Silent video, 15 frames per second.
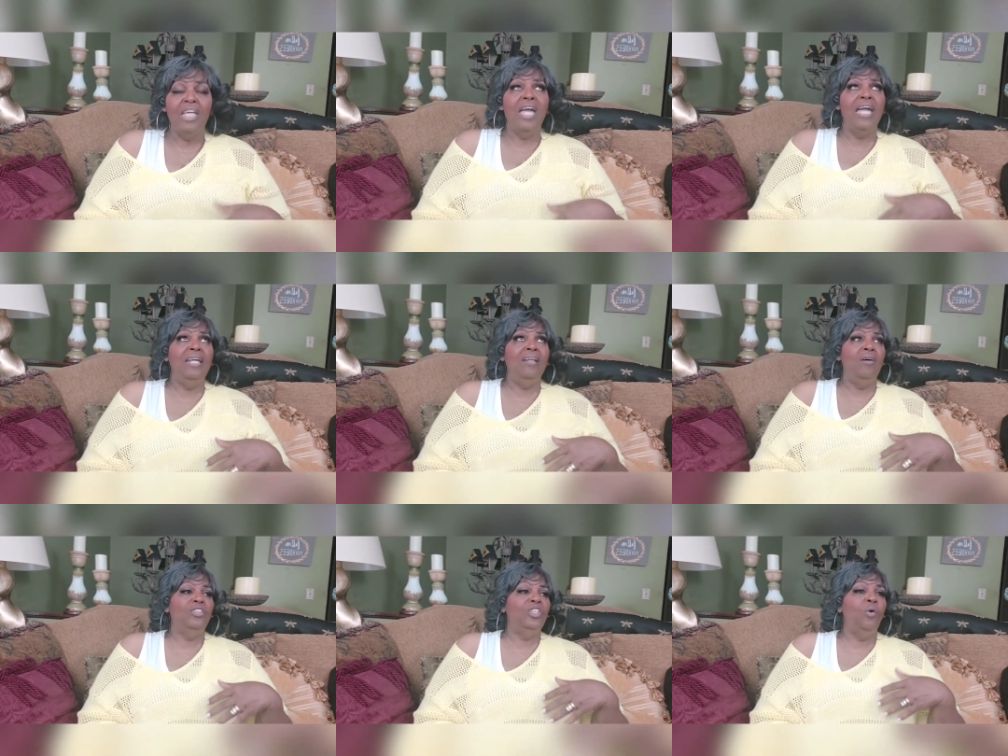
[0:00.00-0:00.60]

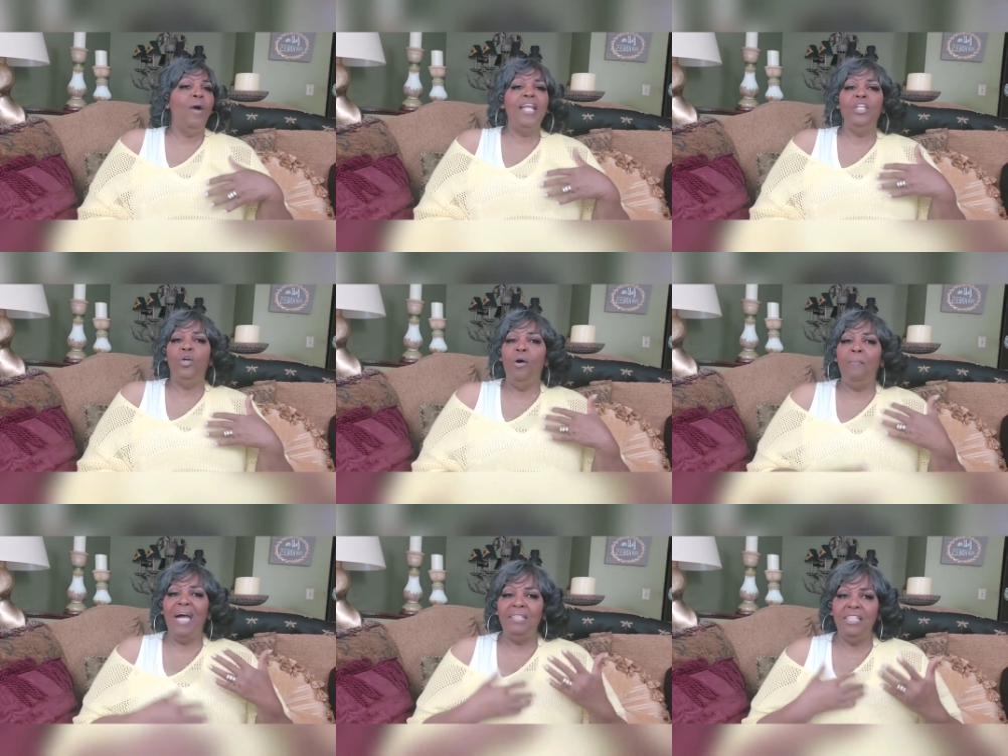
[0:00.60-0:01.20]
and so I
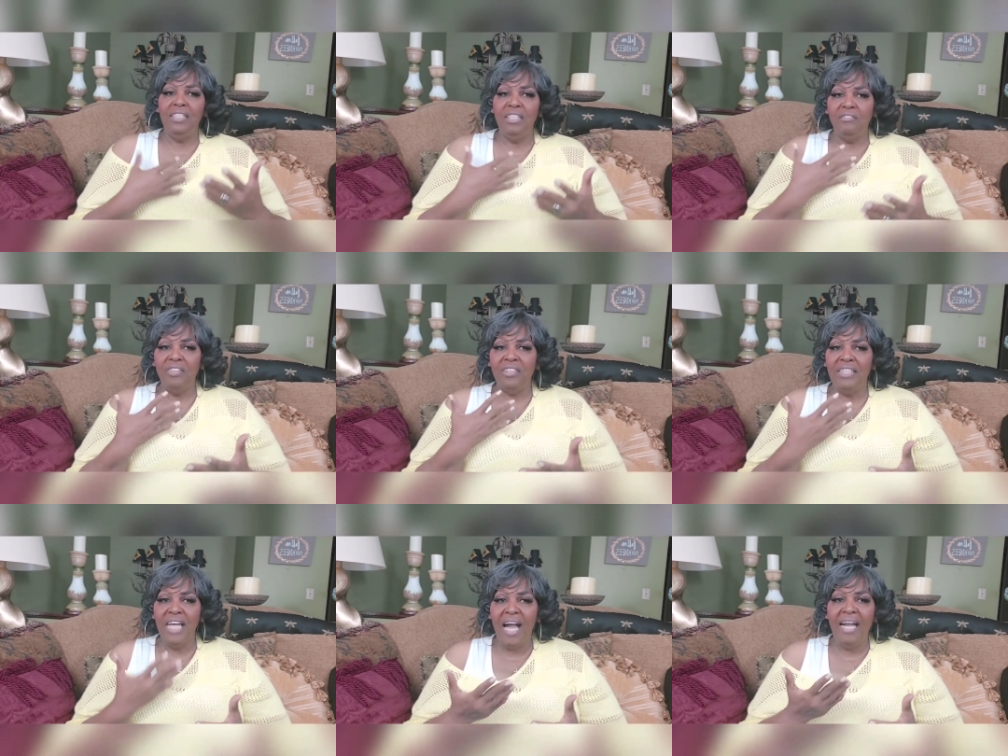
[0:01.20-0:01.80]
know about the
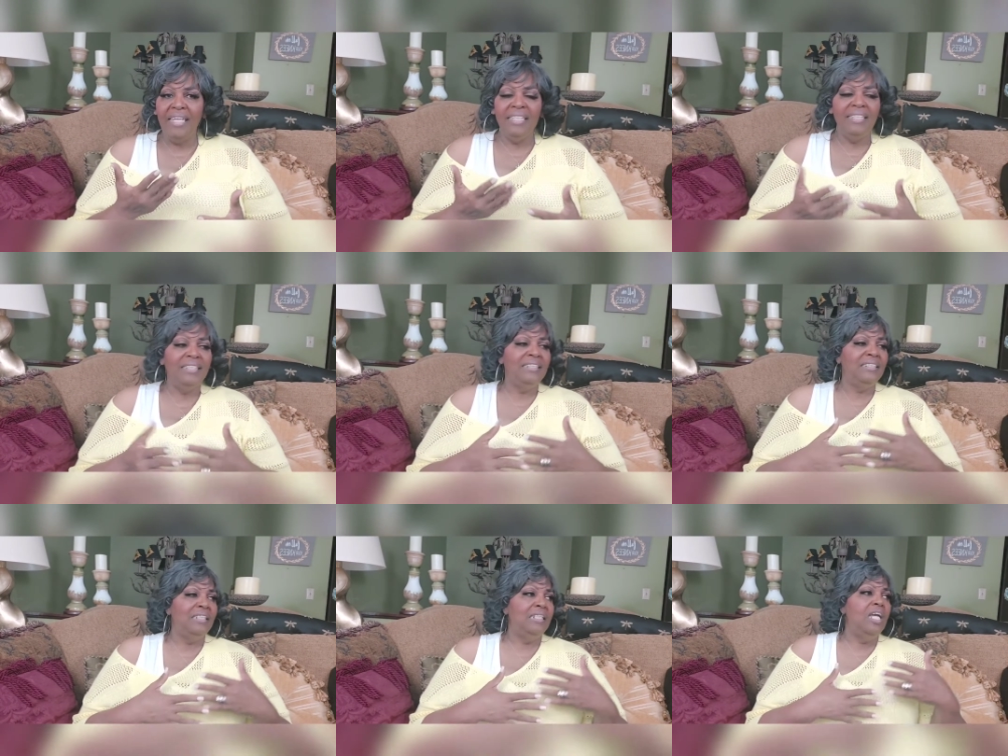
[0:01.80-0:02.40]
different
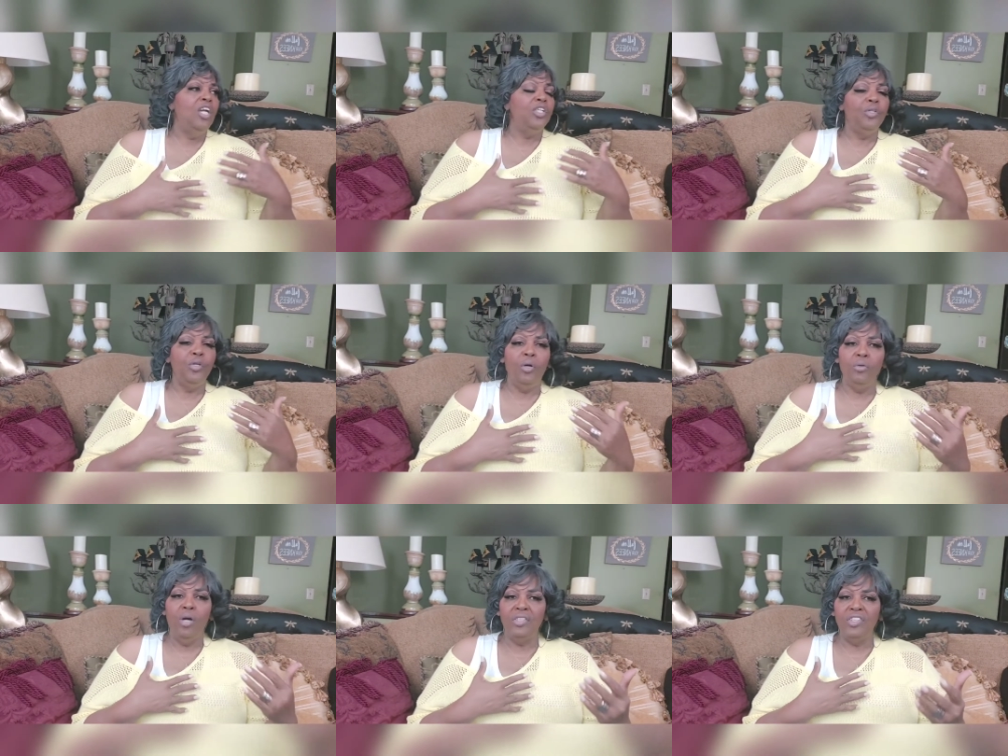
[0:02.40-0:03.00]
diets, and you
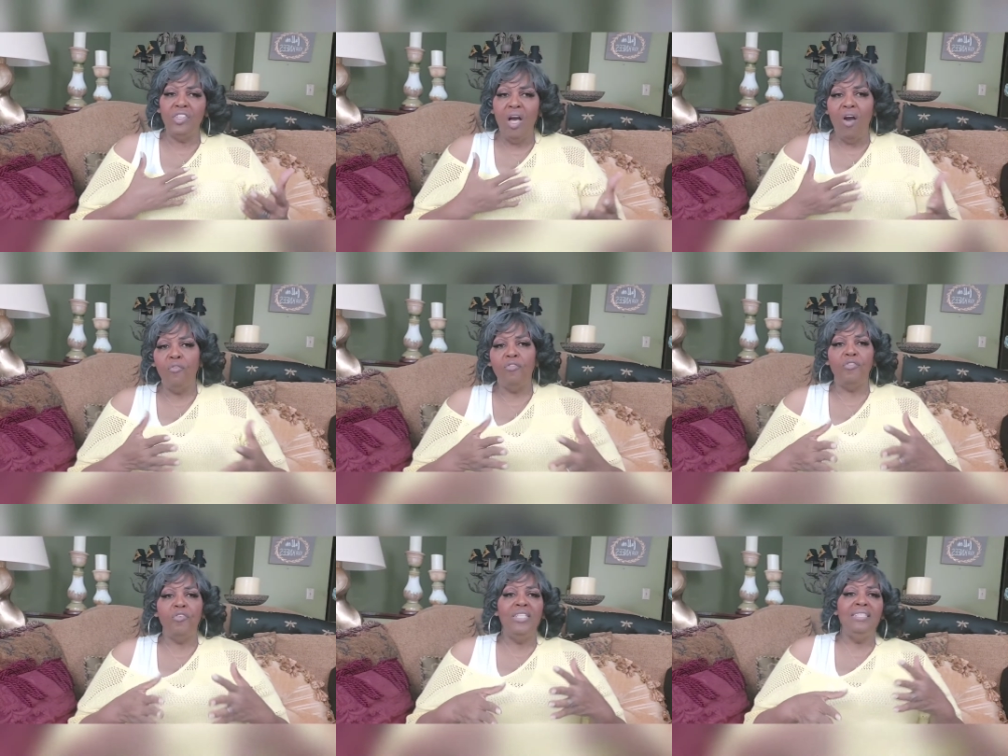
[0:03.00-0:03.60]
know,
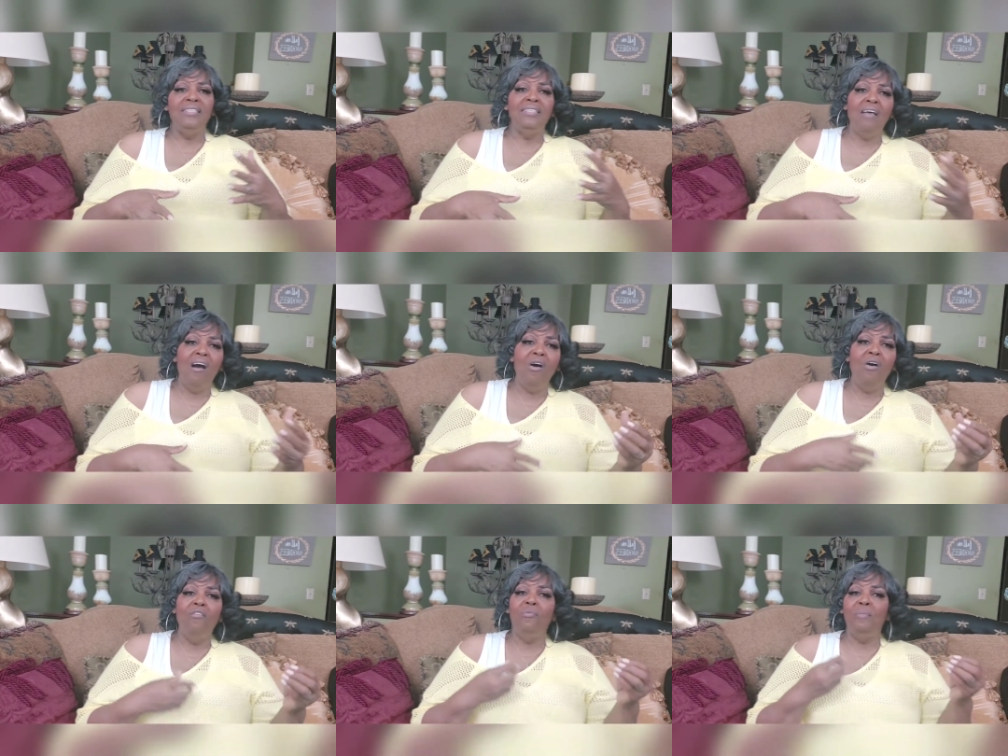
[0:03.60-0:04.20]
salt-free,
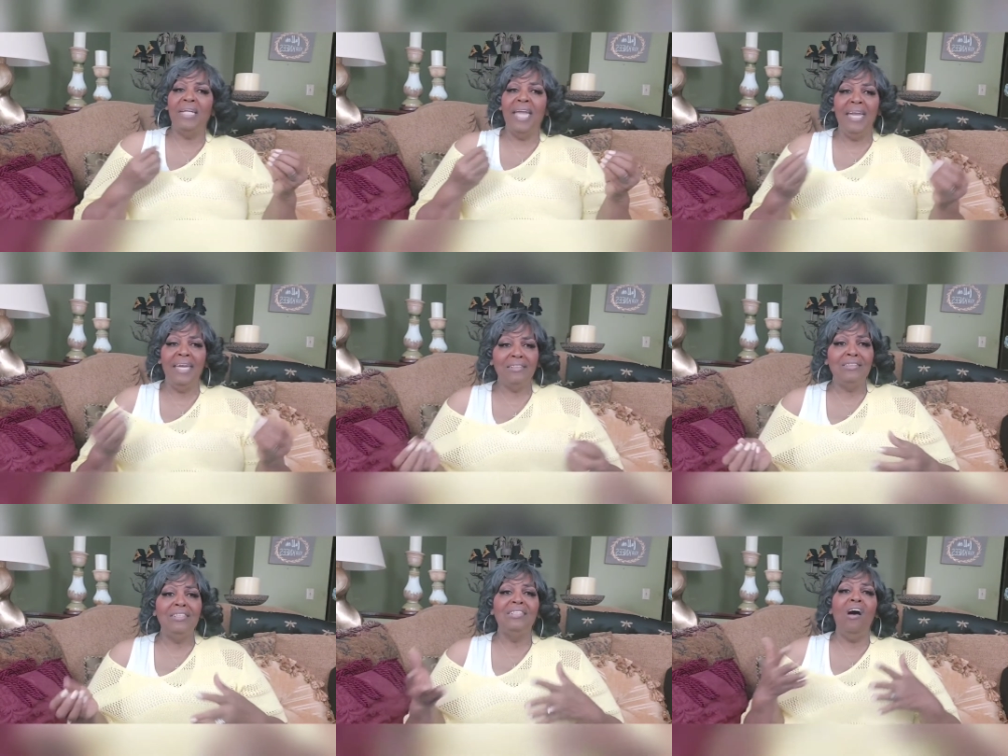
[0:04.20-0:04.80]
soft,
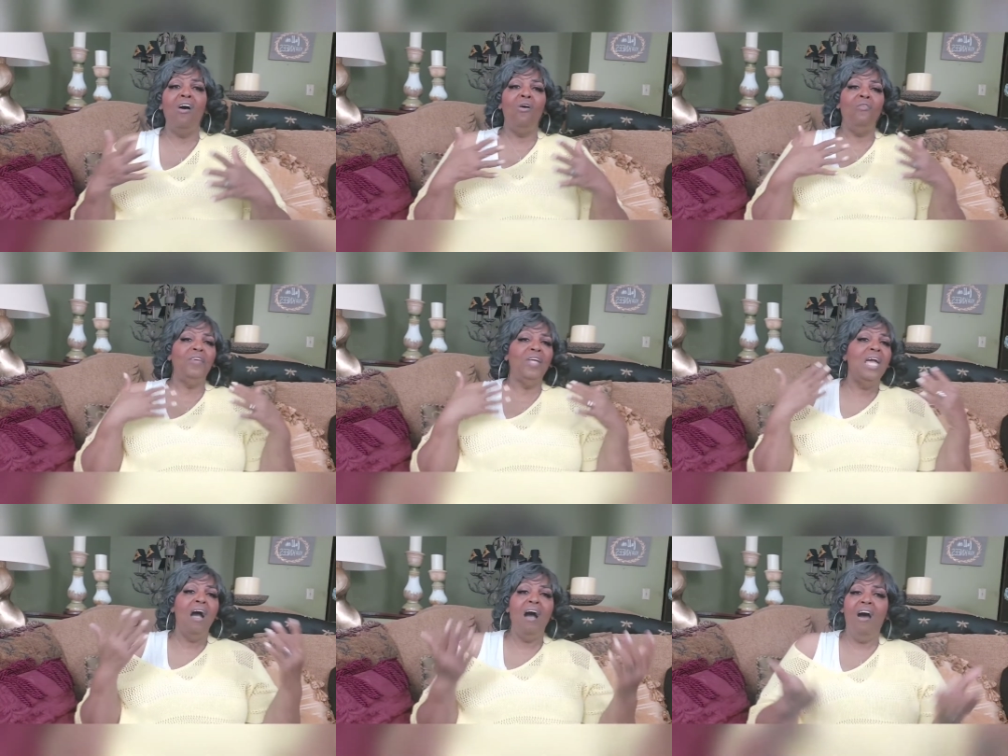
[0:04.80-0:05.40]
mechanical soft,
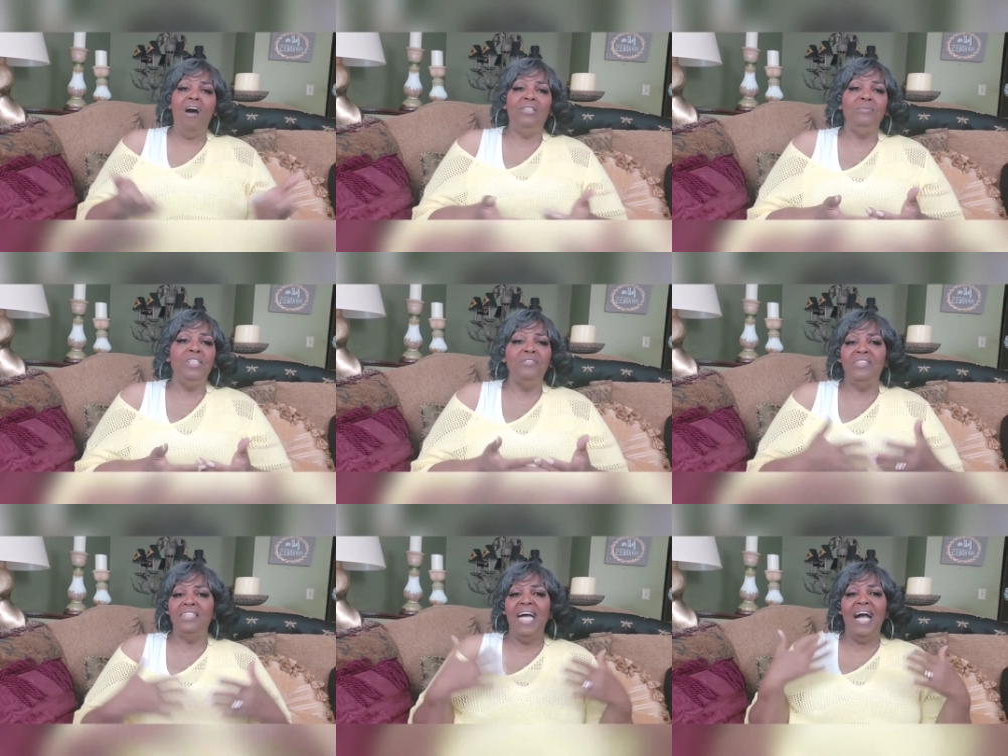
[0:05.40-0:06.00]
and all them
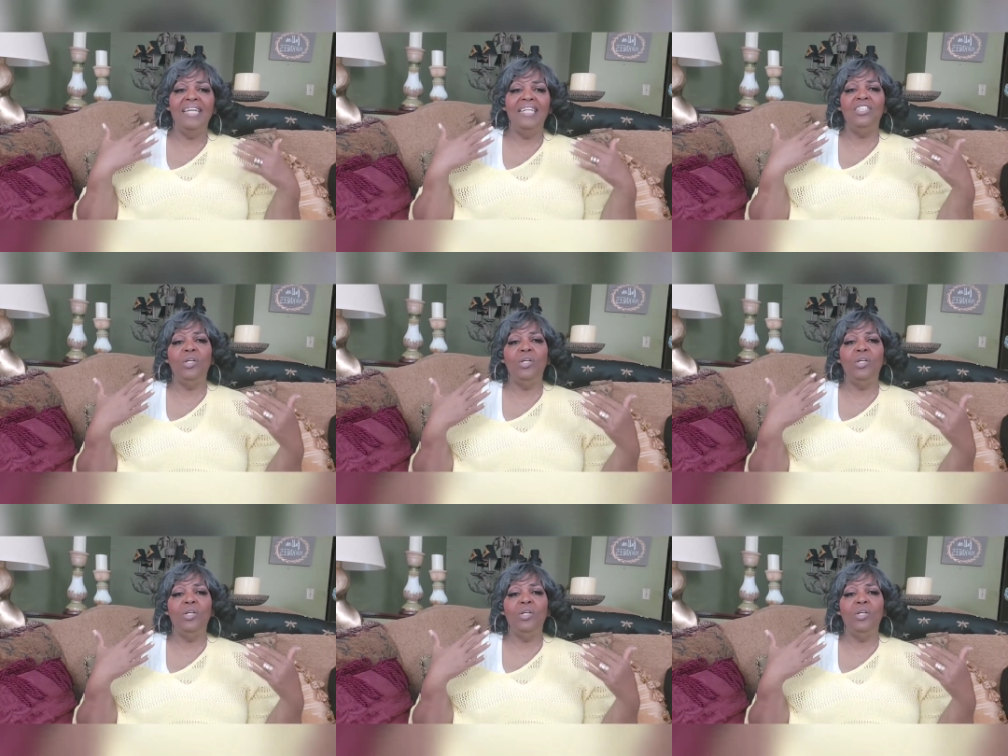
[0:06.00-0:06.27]
different diets.